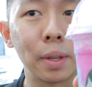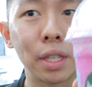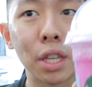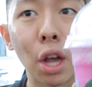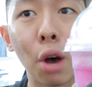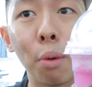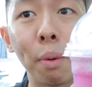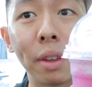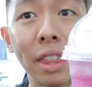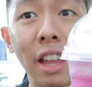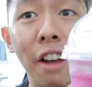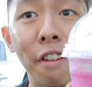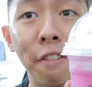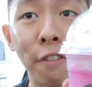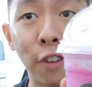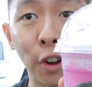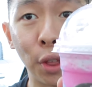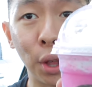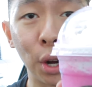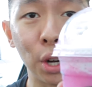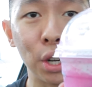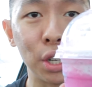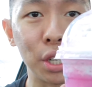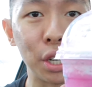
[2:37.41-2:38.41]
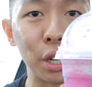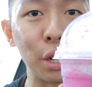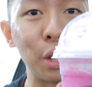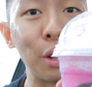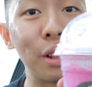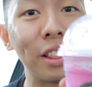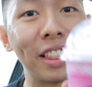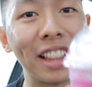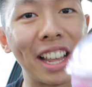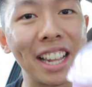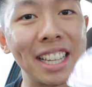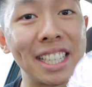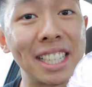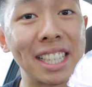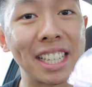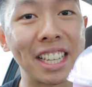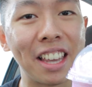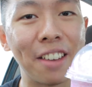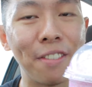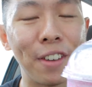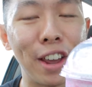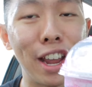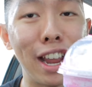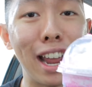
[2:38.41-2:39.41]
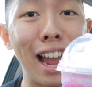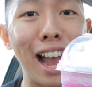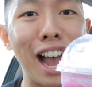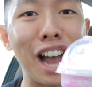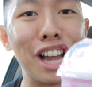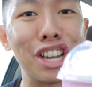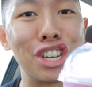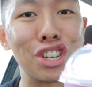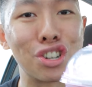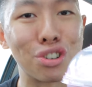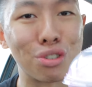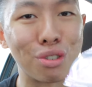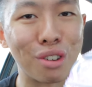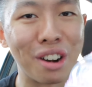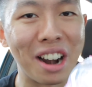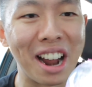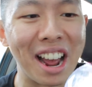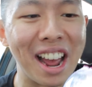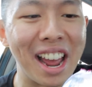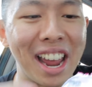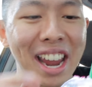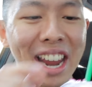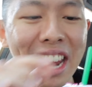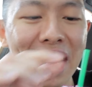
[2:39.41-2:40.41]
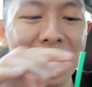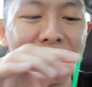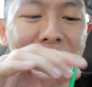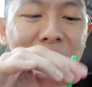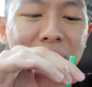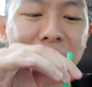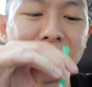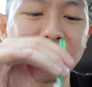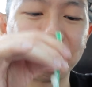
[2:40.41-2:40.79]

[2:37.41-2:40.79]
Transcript: So without further ado, let's give it a try.